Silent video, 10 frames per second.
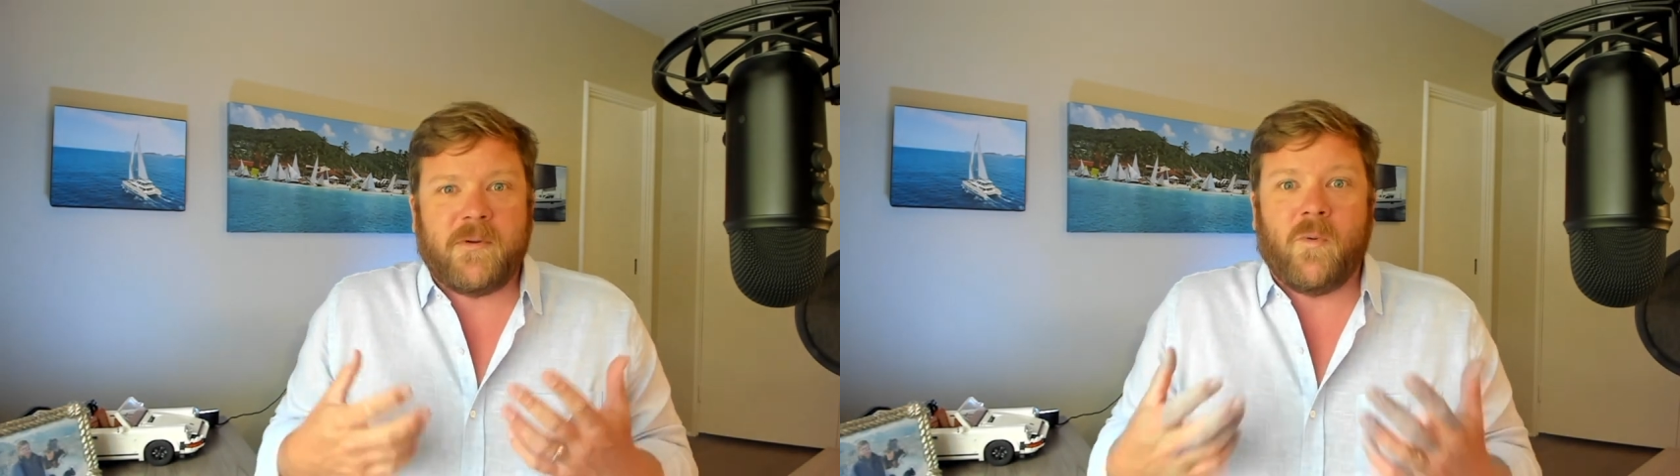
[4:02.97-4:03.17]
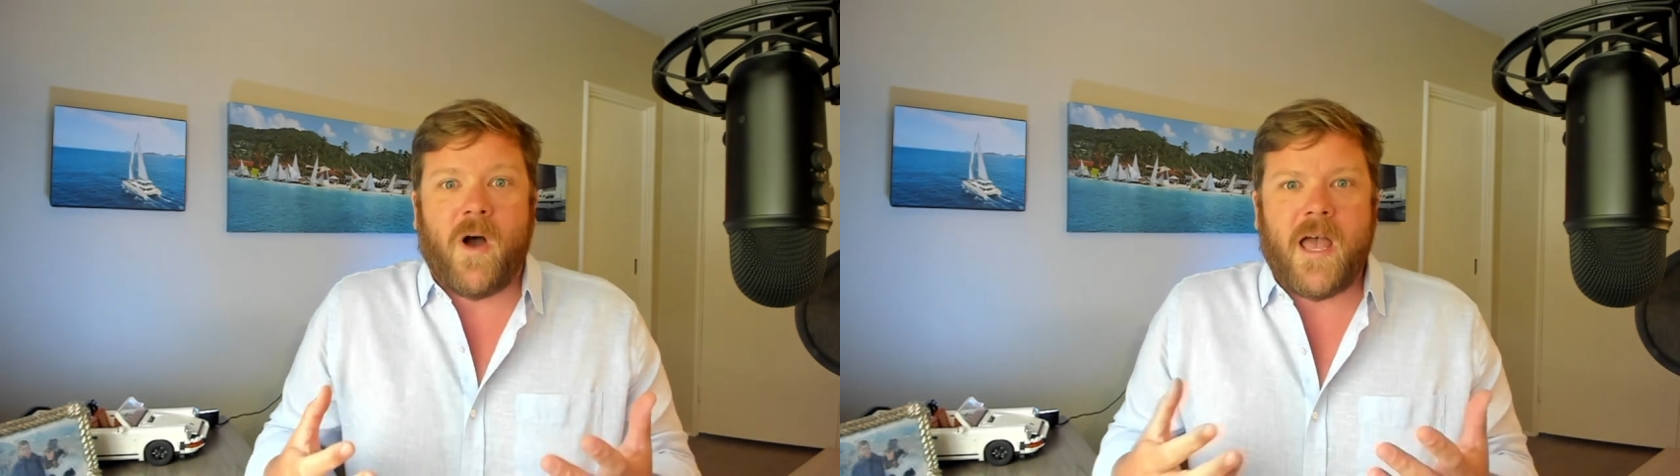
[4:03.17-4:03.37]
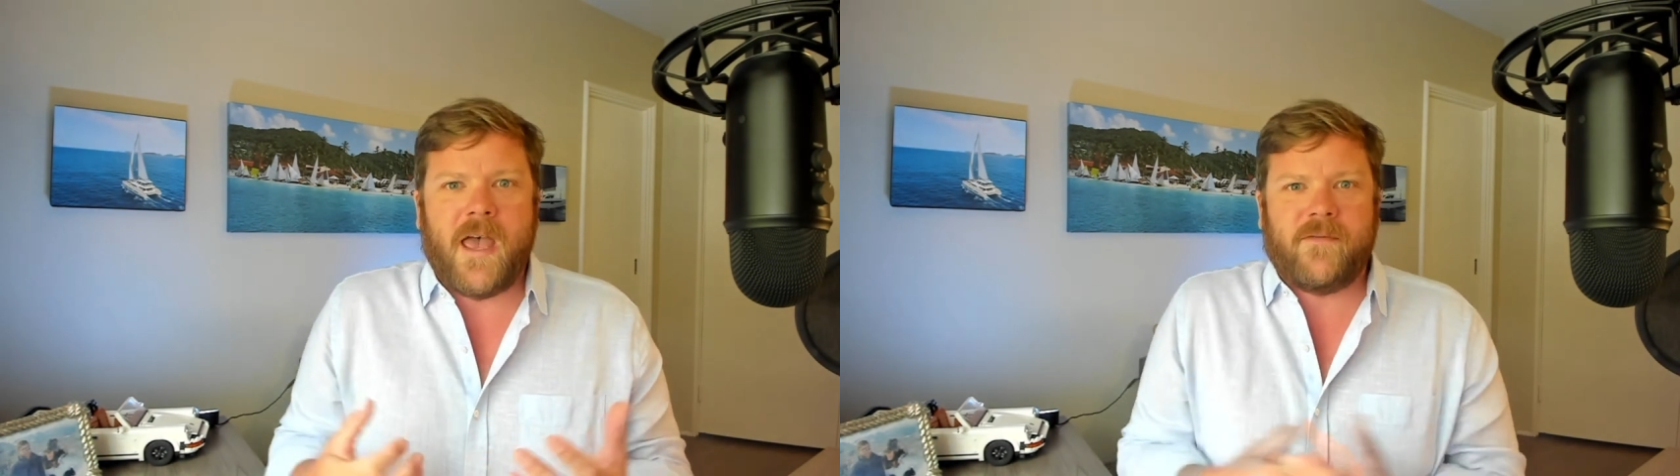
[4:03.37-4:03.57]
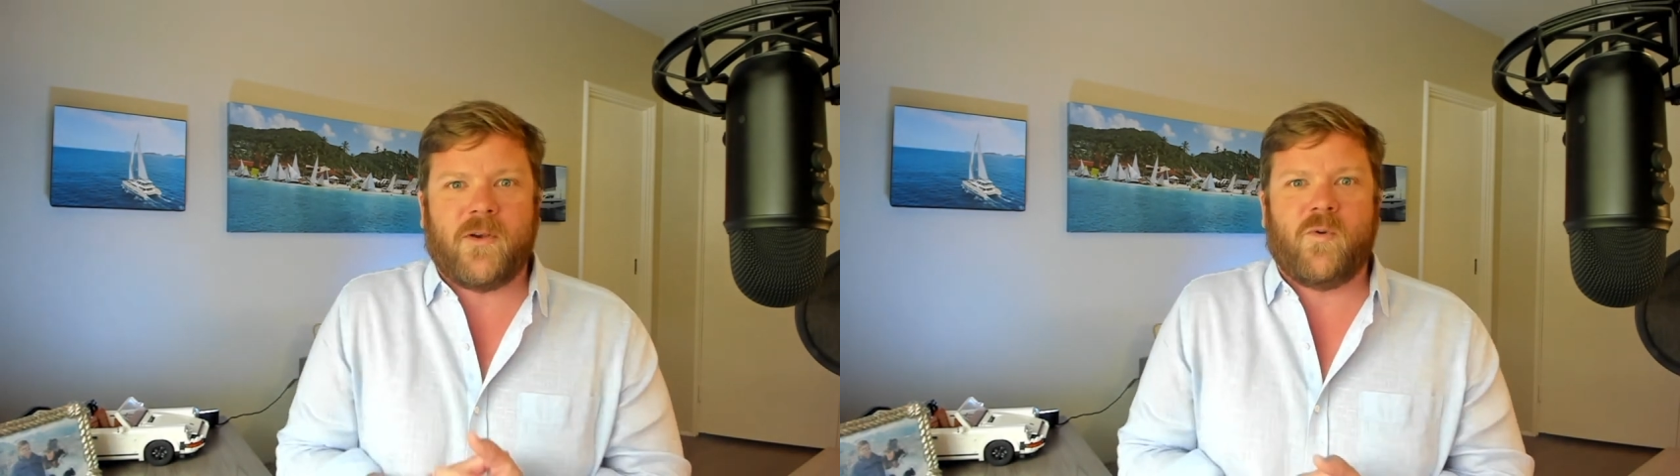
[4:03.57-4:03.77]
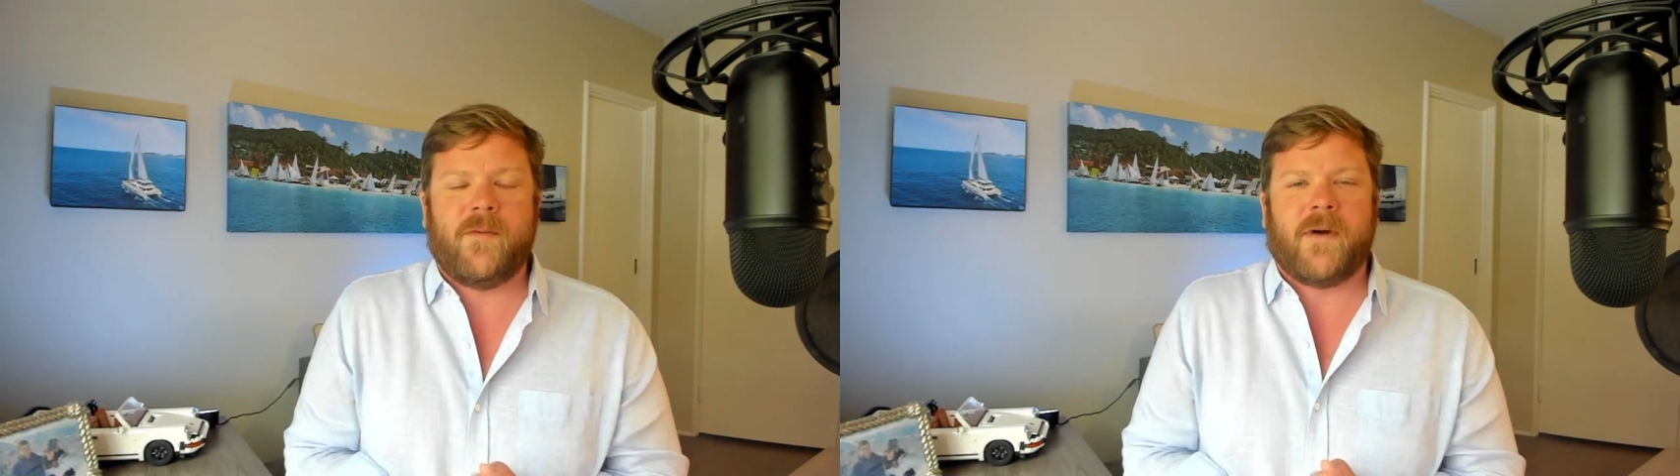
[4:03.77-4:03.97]
why I haven't
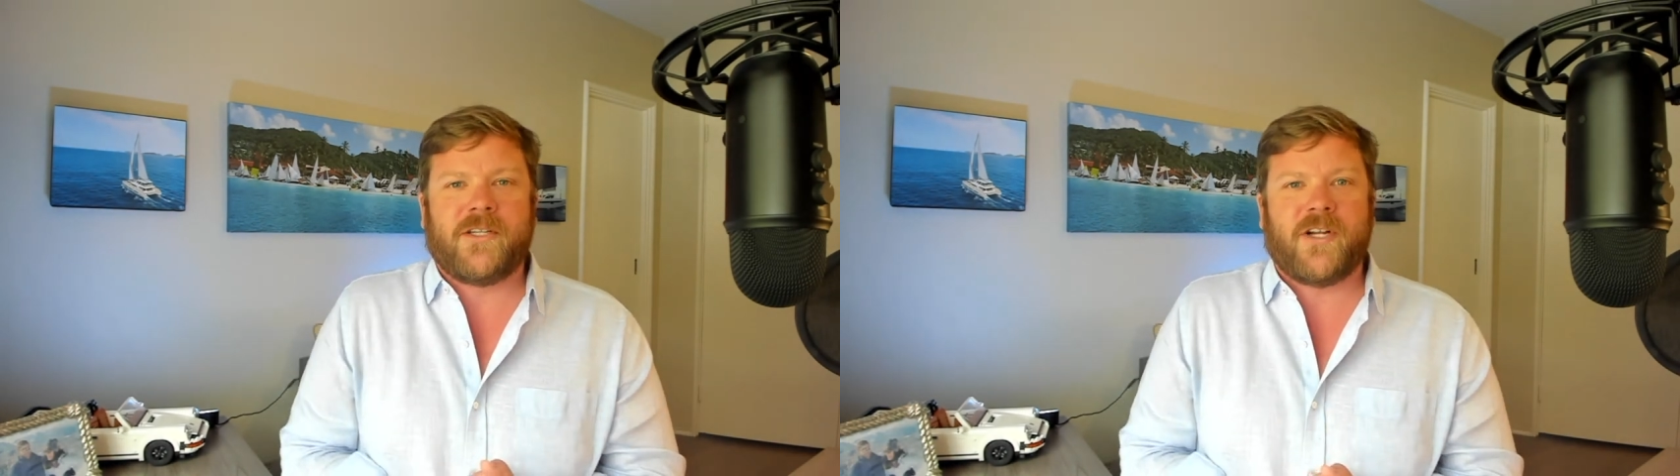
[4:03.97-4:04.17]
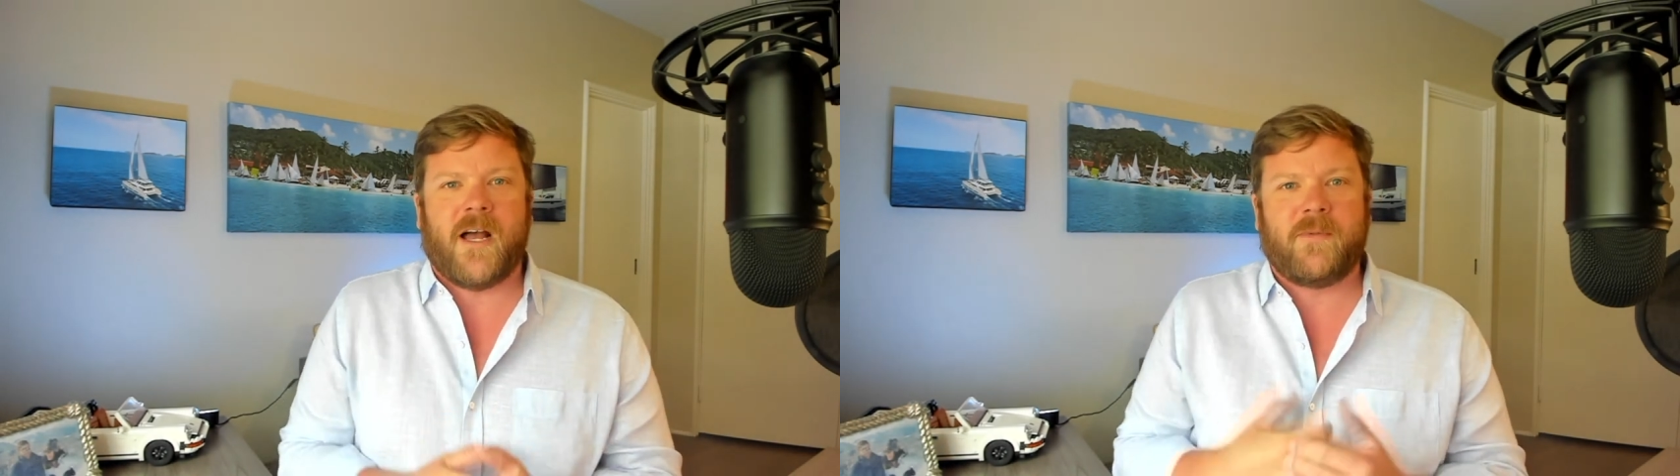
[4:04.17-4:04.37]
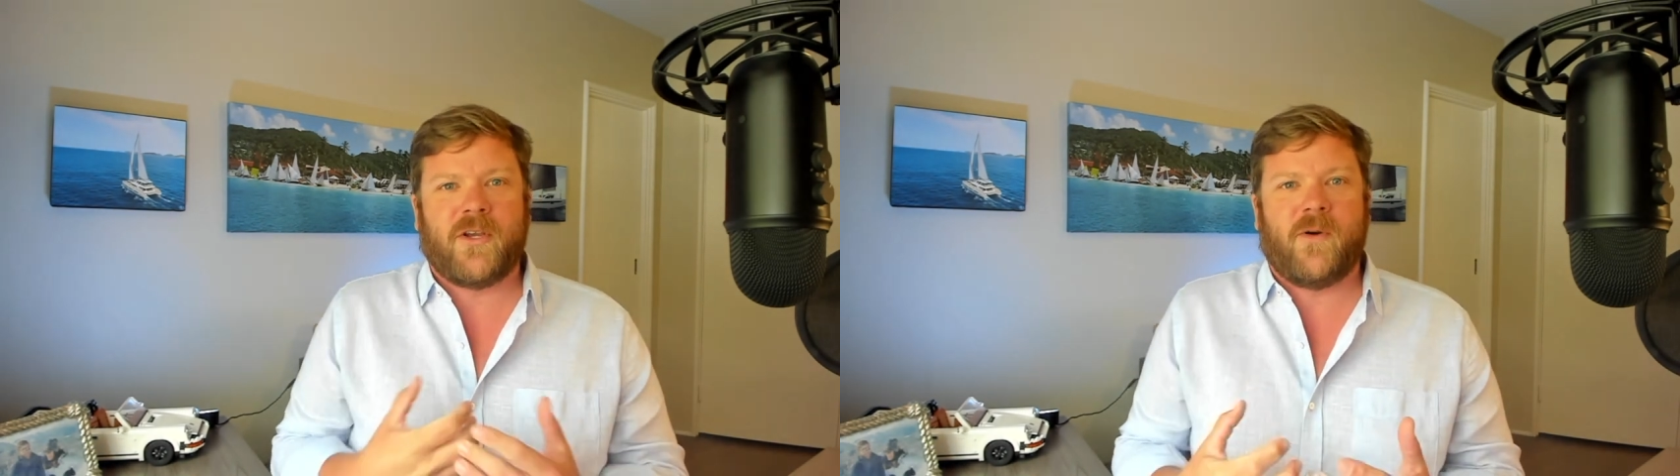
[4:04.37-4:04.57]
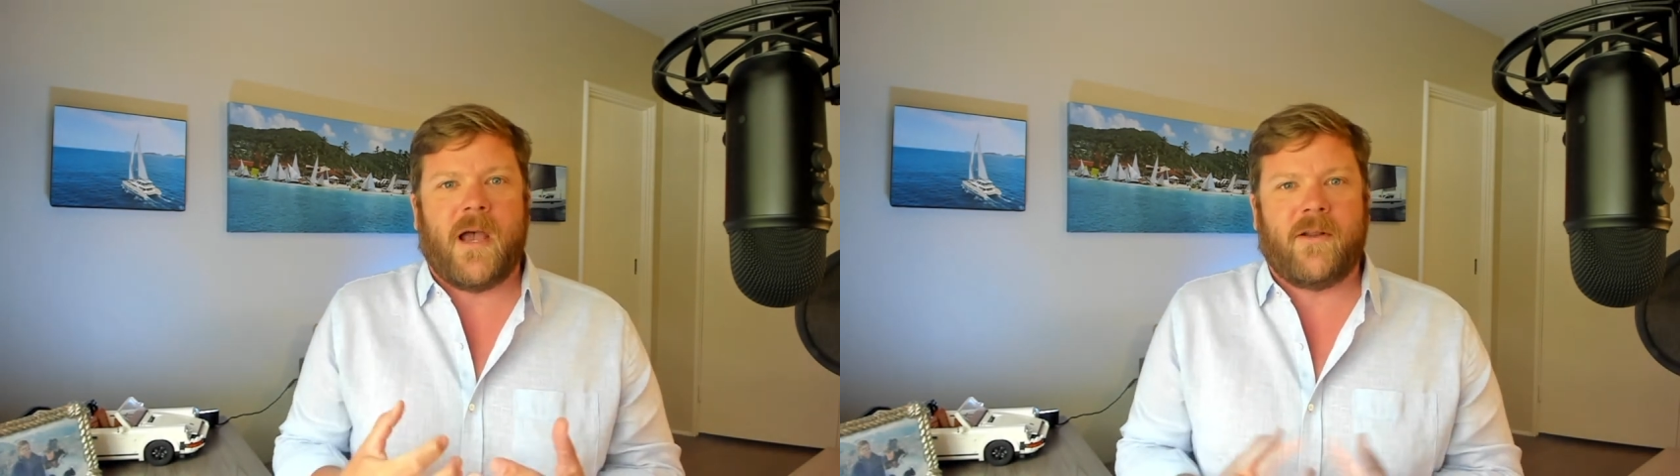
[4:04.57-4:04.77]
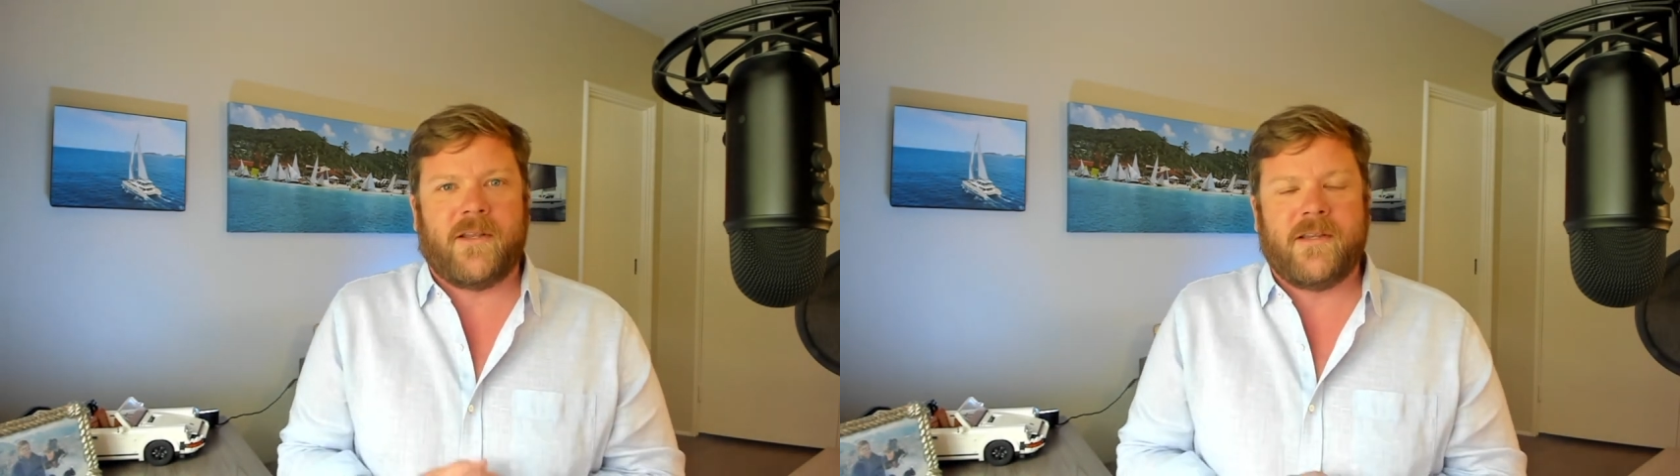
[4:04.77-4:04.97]
quit my job to go
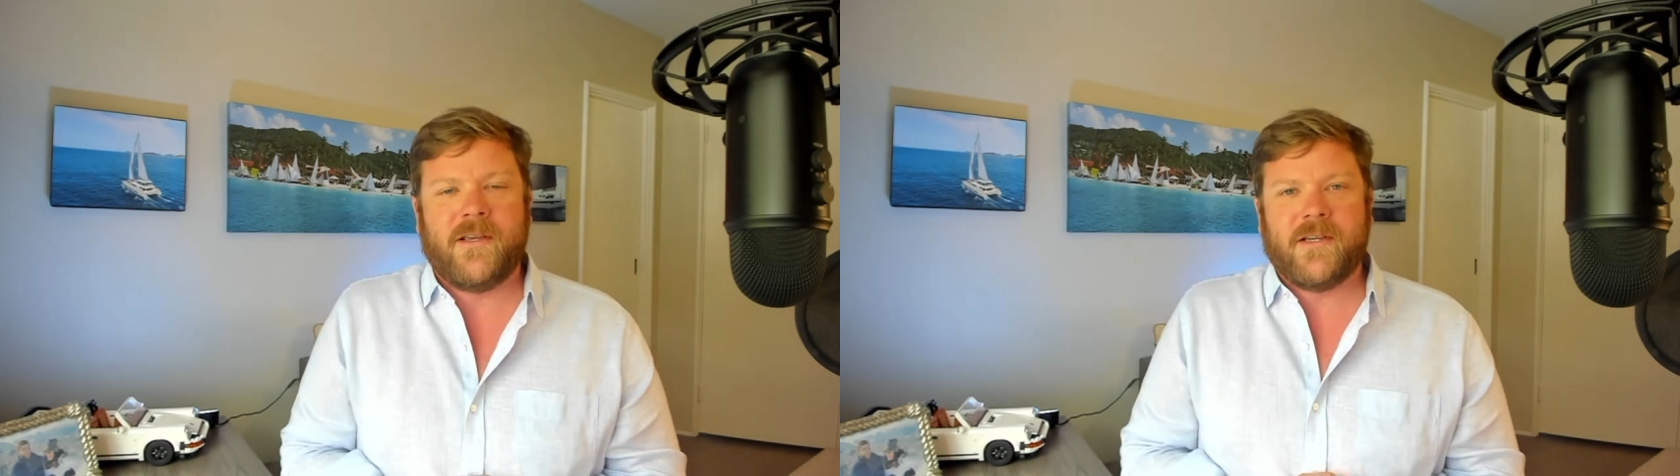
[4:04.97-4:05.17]
out and